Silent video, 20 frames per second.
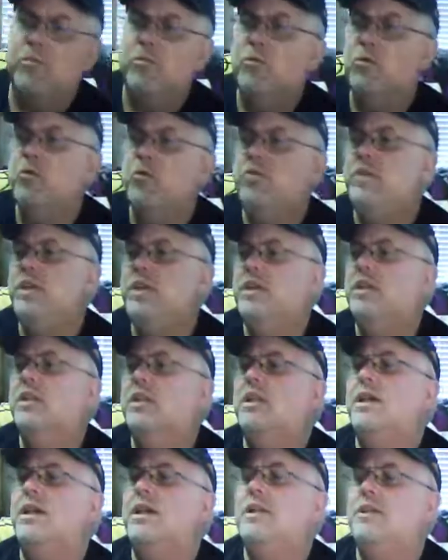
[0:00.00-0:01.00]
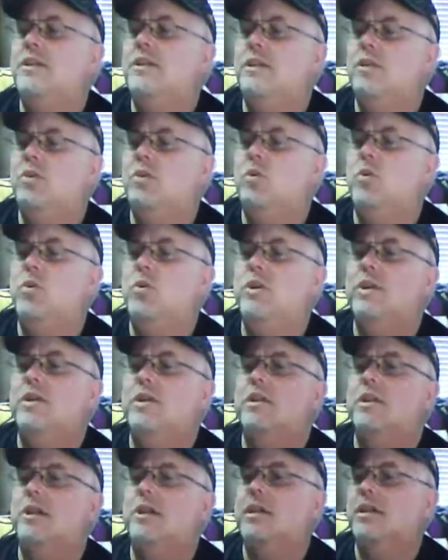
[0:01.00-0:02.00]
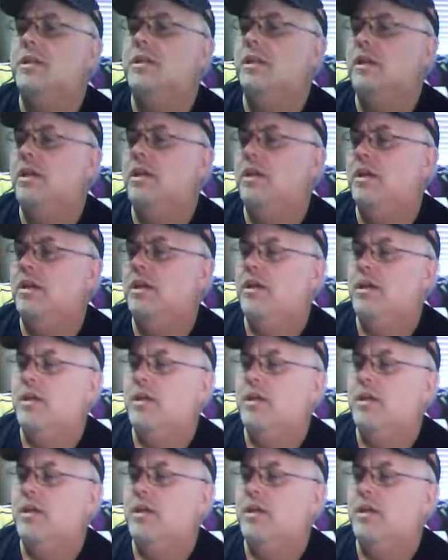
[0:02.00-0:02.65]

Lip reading: movie collecting, toy collecting,